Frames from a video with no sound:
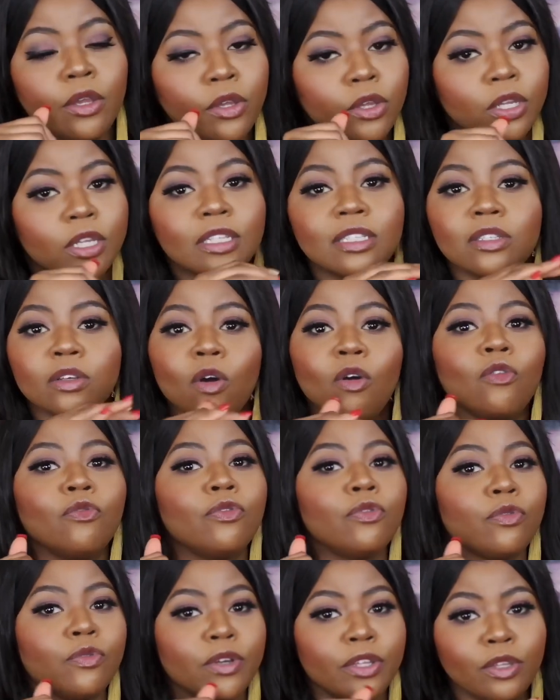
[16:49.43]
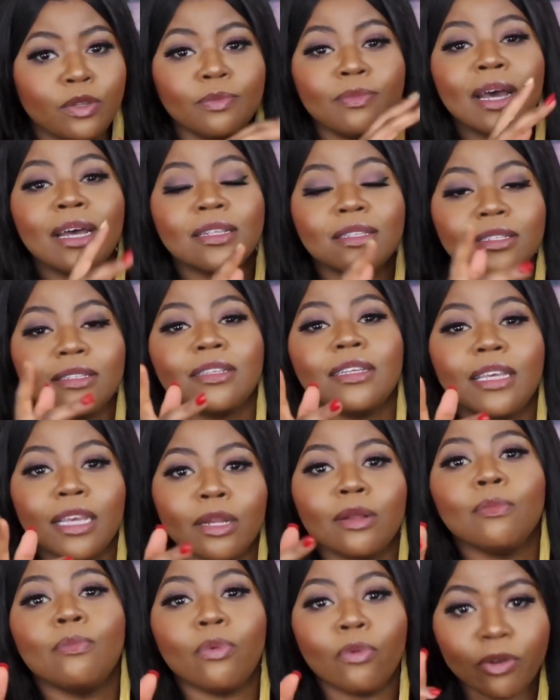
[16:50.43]
It's over with. You about to
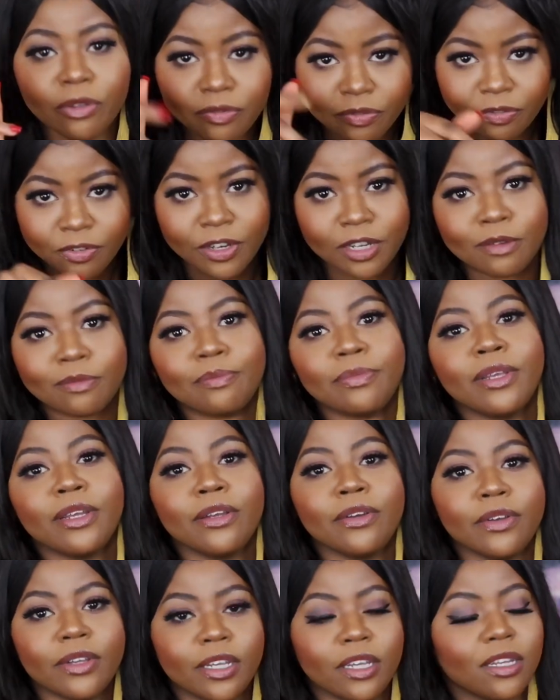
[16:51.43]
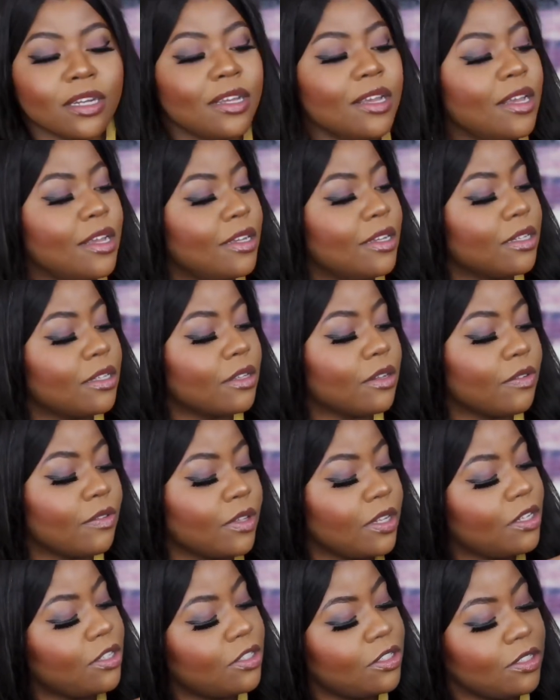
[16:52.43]
get a boyfriend, period. So
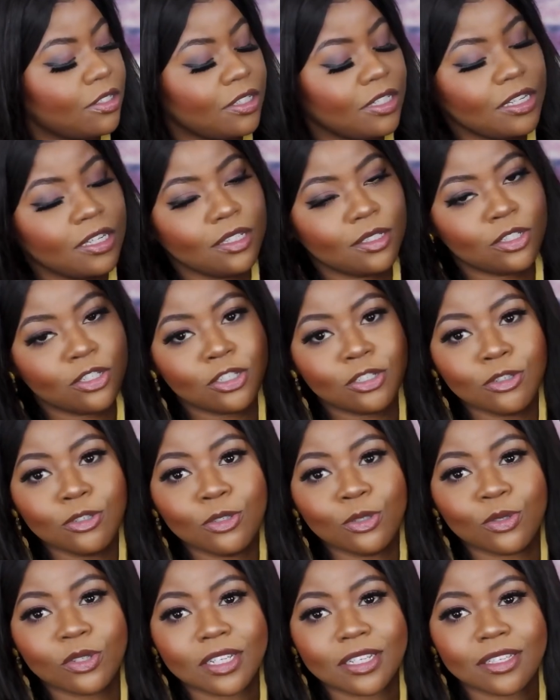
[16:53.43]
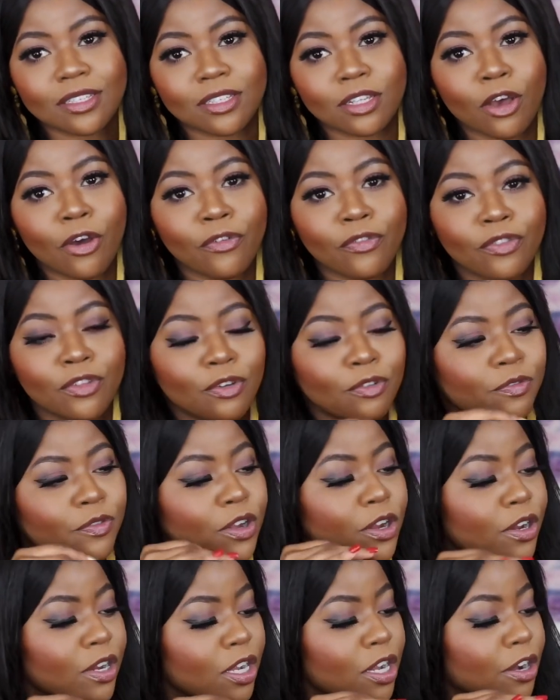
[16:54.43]
these shoes itself, they're
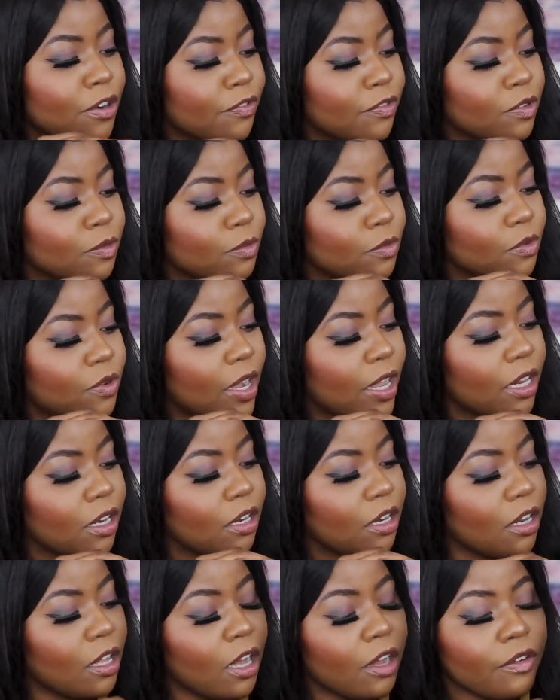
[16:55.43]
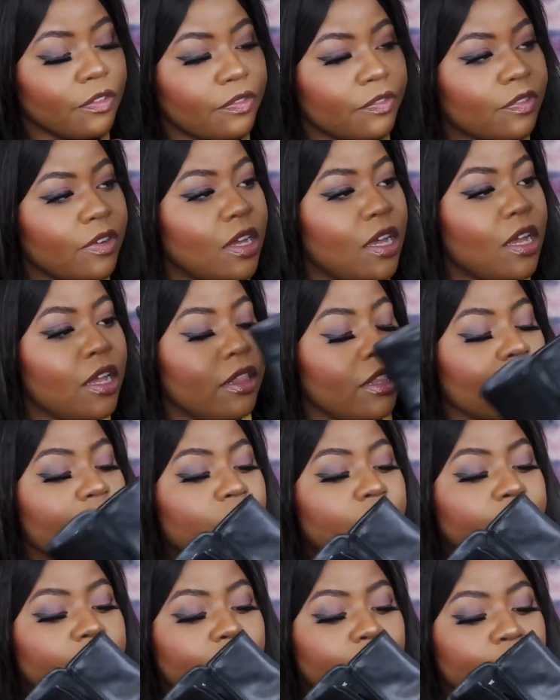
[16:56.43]
very comfortable. I love the
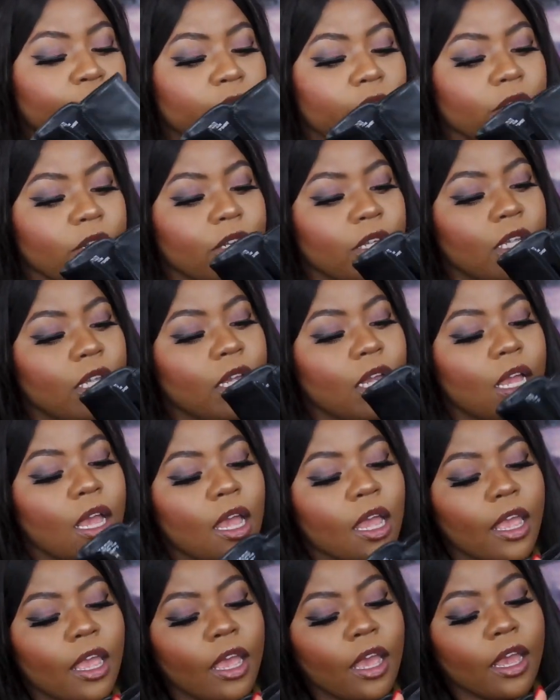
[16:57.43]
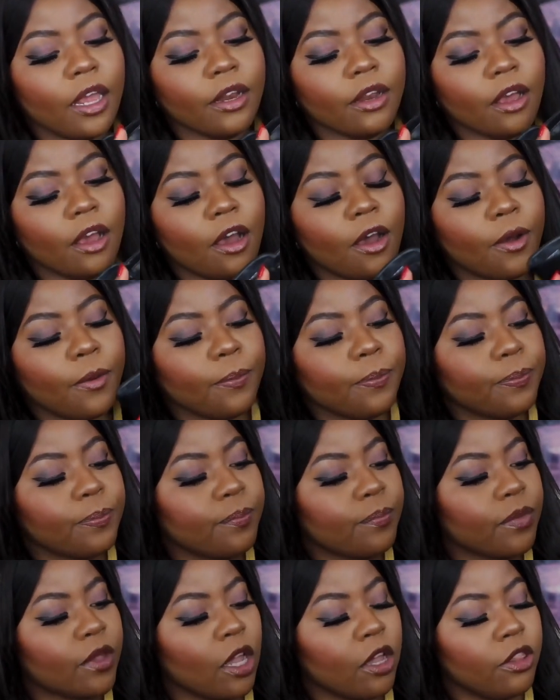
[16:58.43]
comfortability. And
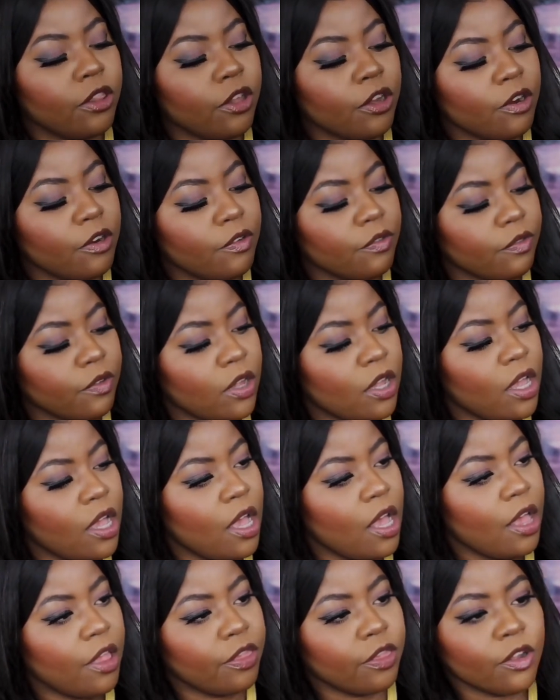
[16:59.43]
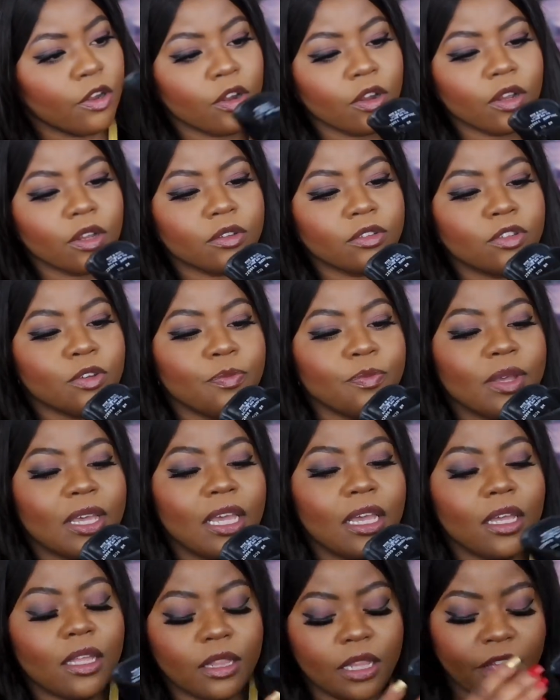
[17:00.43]
they're to
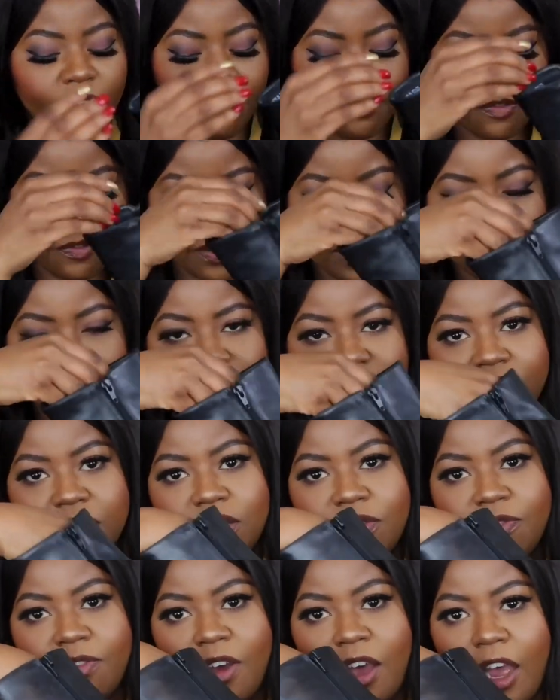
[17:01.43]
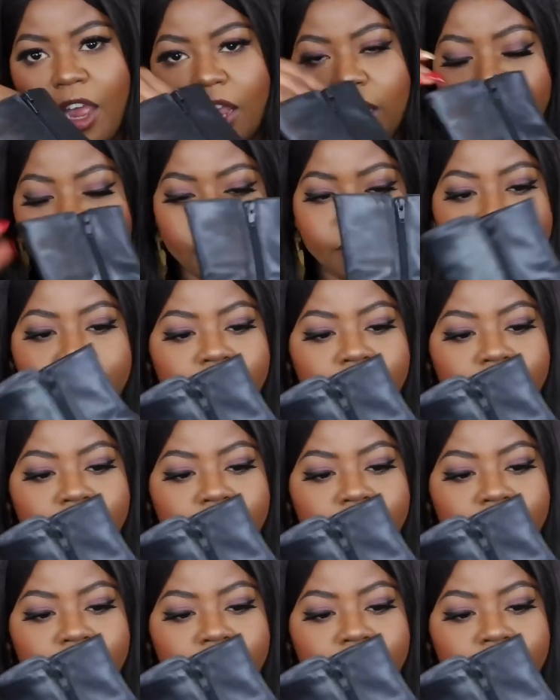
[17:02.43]
me, they fit just fine.